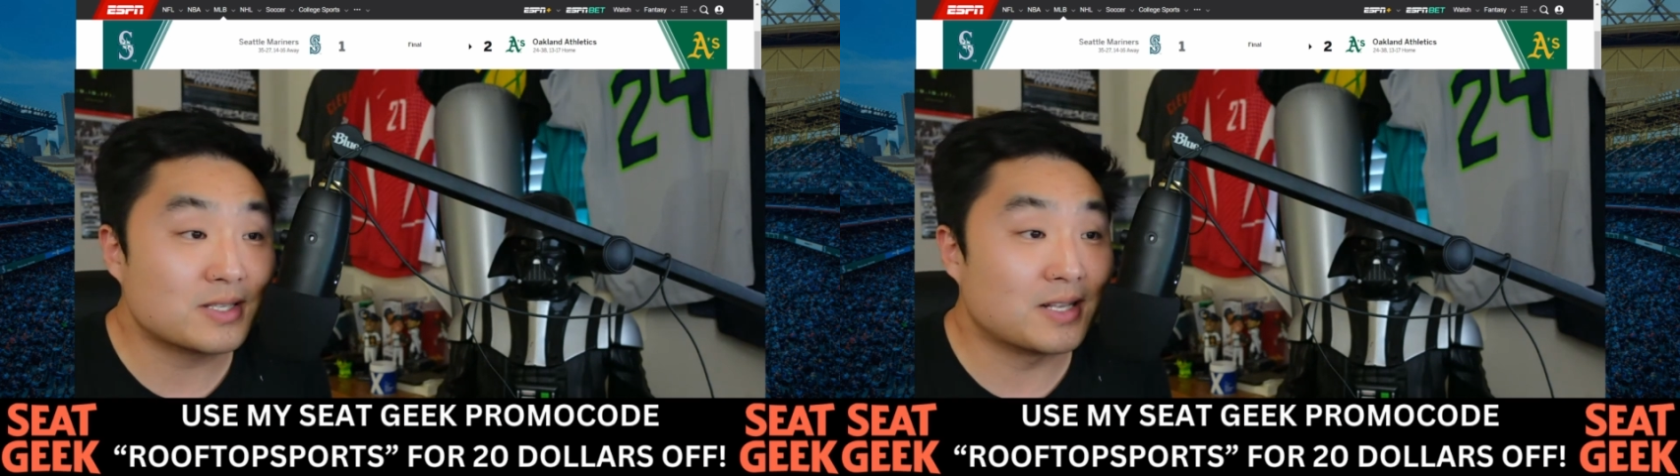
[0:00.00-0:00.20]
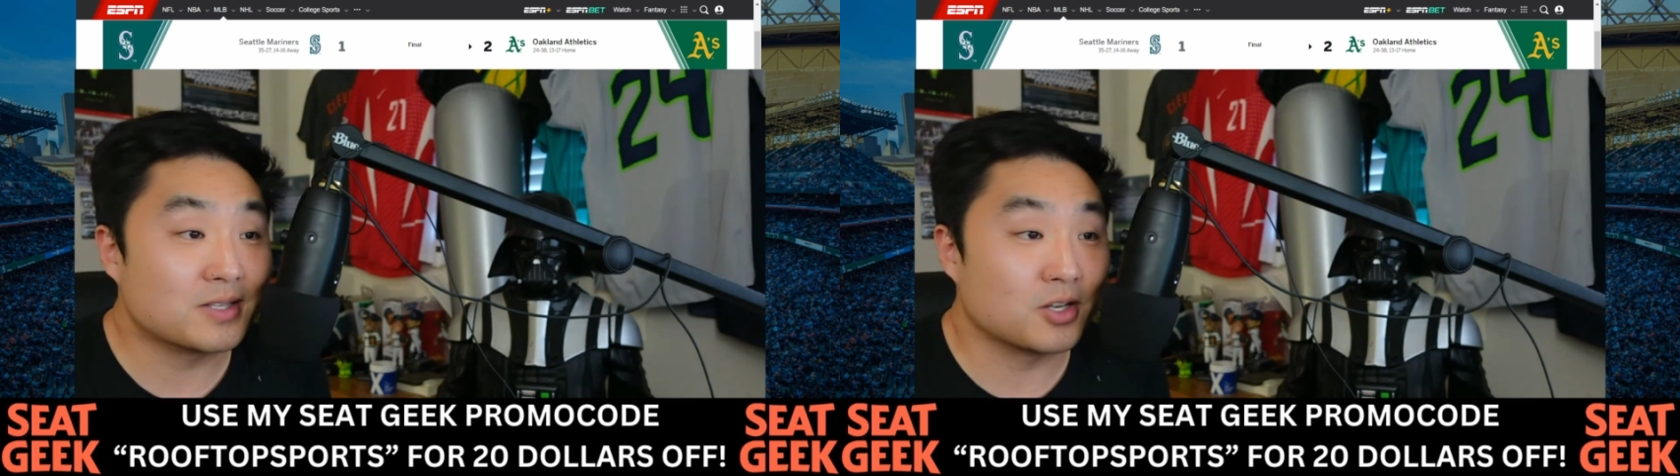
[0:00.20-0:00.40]

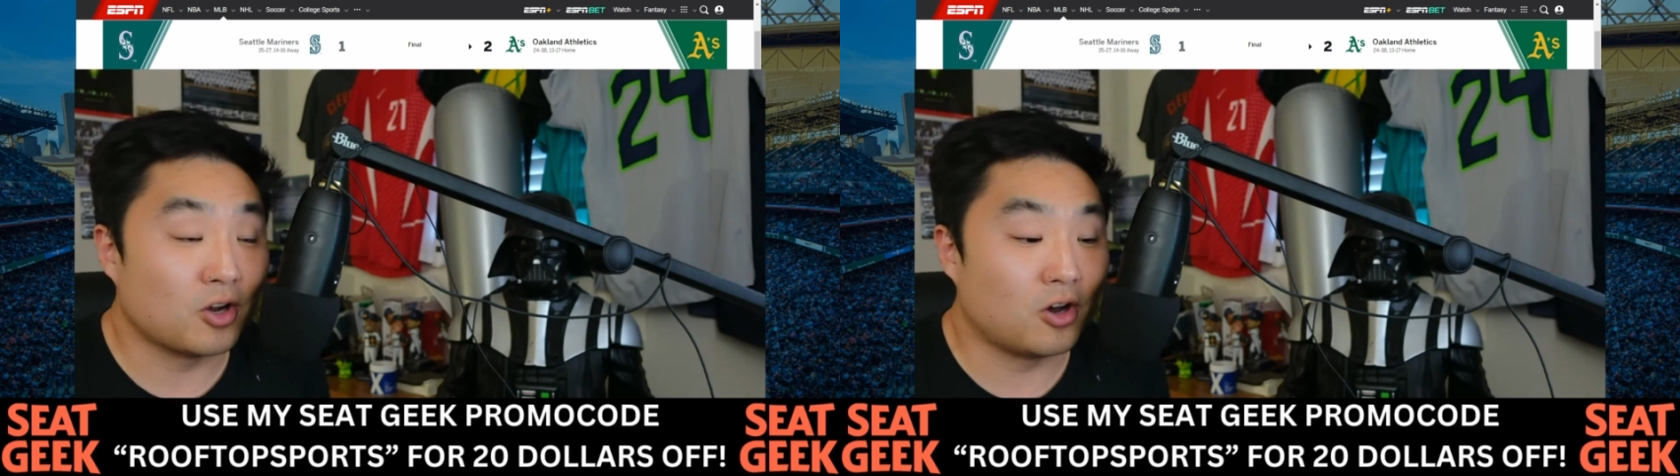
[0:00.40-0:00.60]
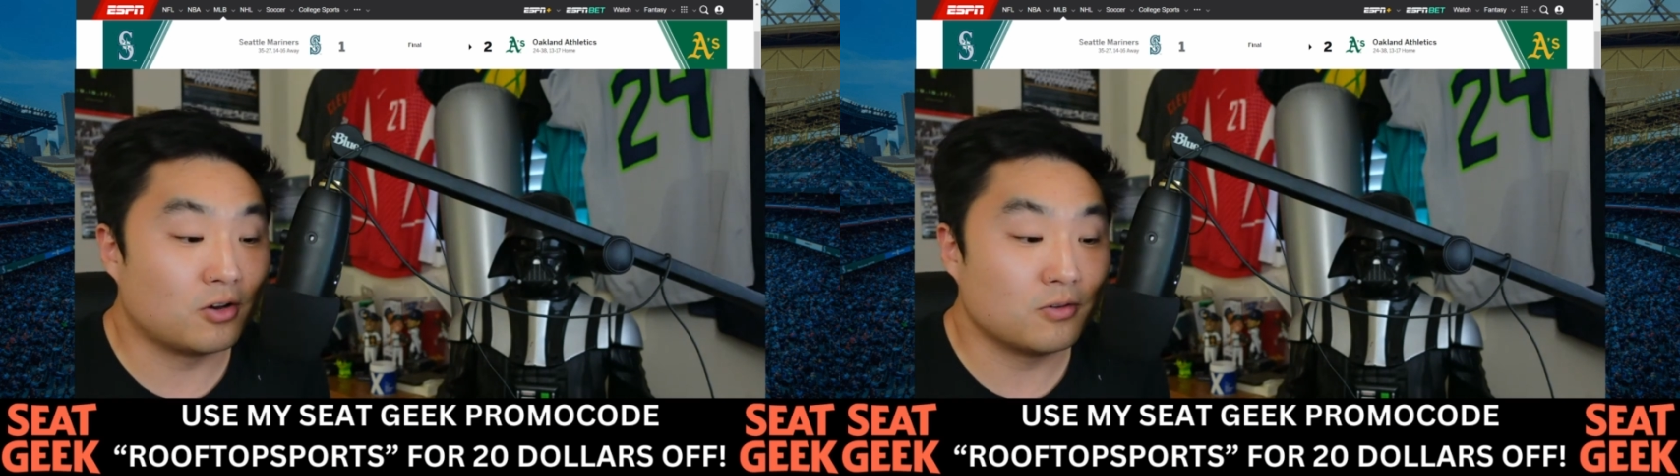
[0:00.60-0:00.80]
sense at
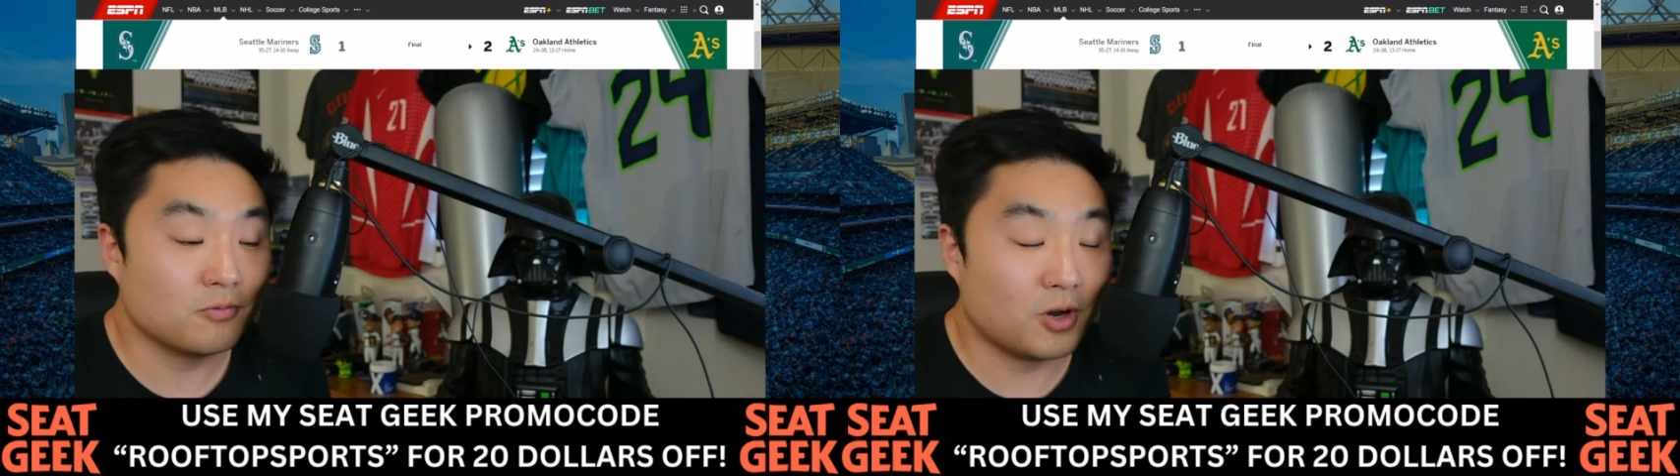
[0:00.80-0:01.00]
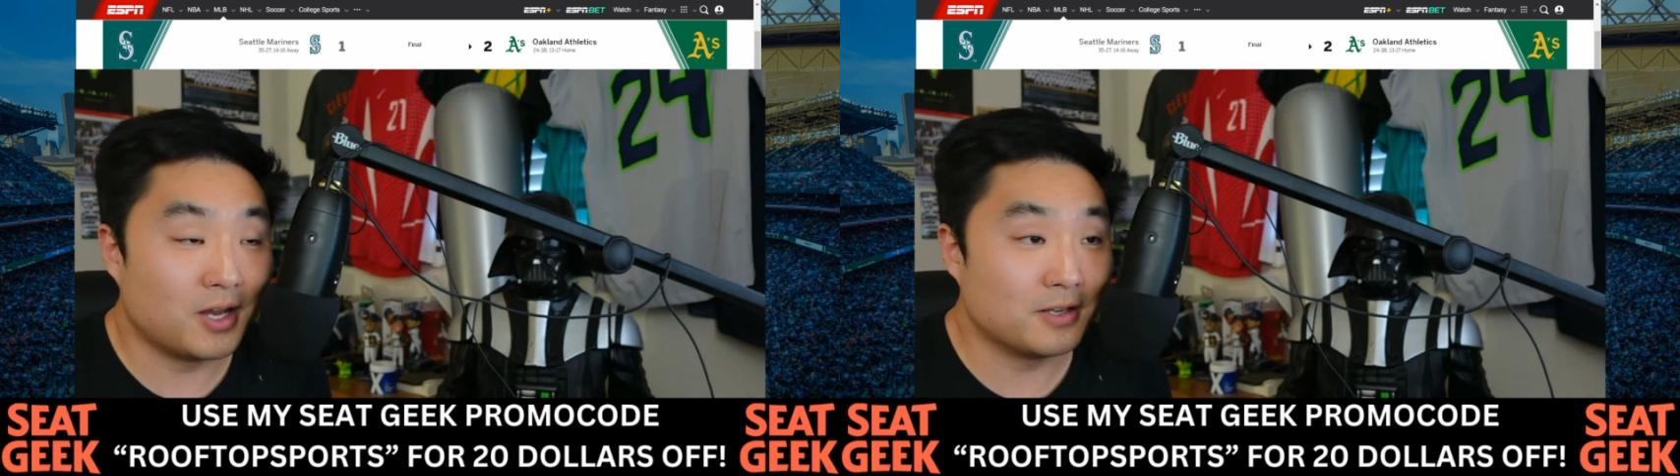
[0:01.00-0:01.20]
all
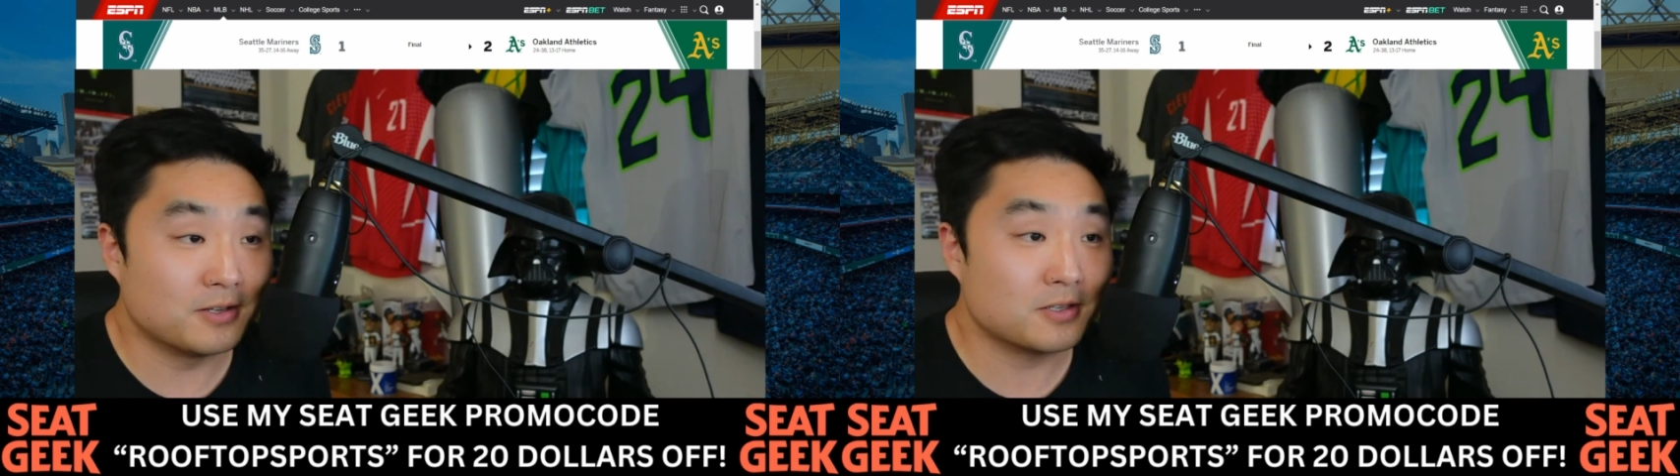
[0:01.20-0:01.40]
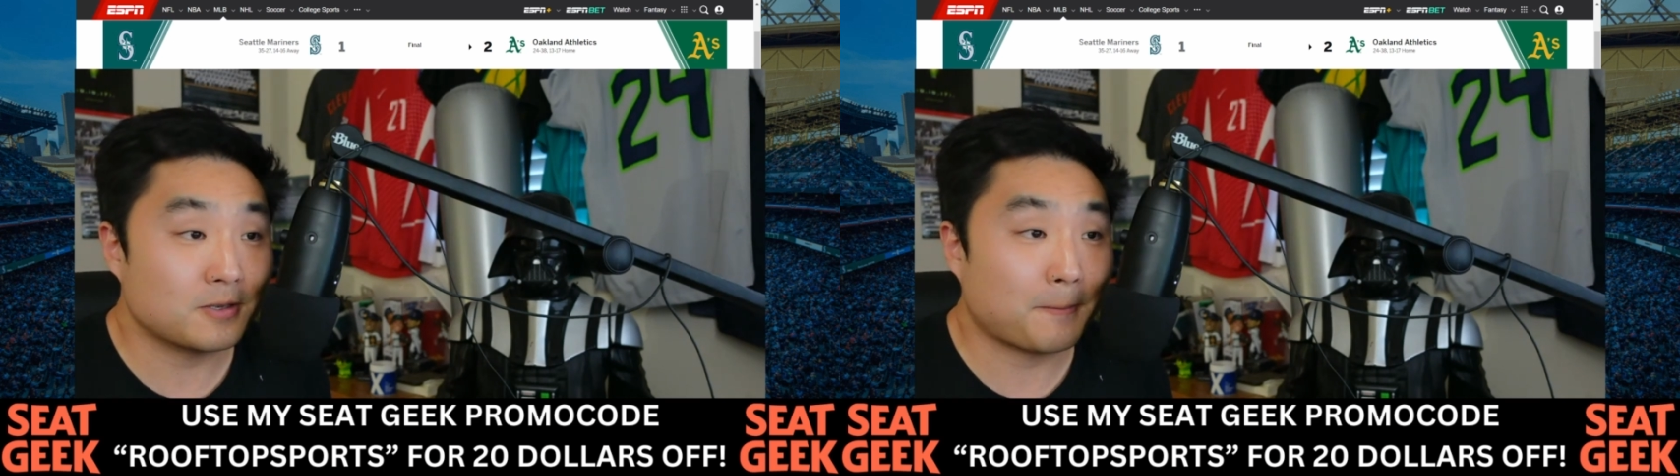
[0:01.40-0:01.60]

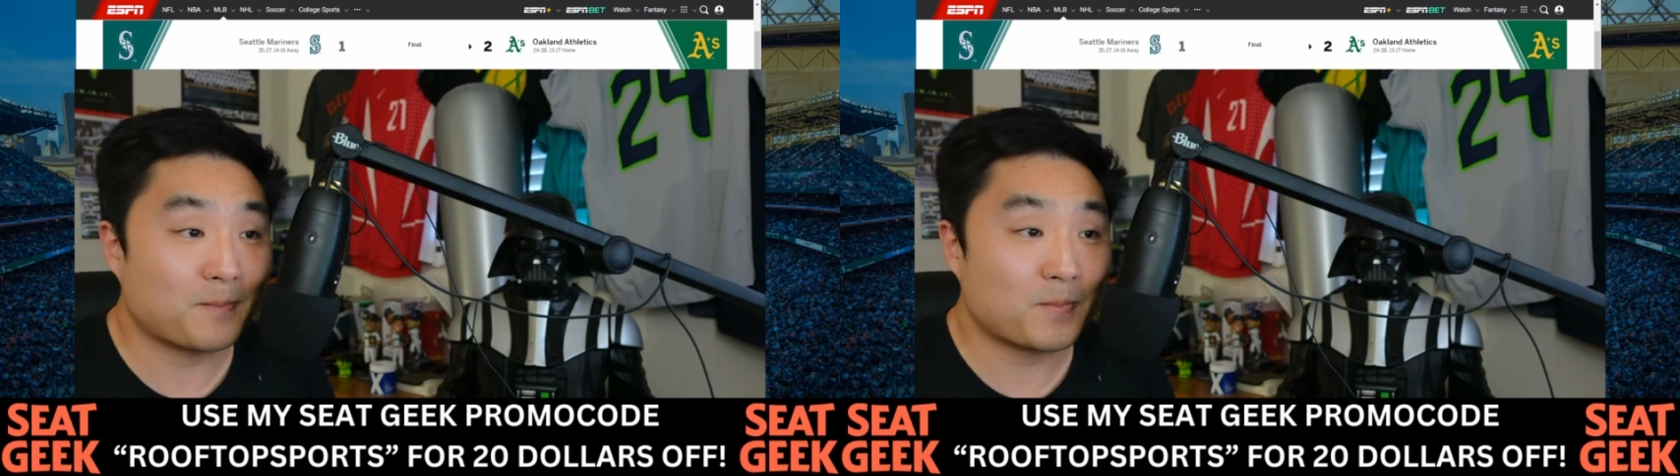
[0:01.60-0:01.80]
was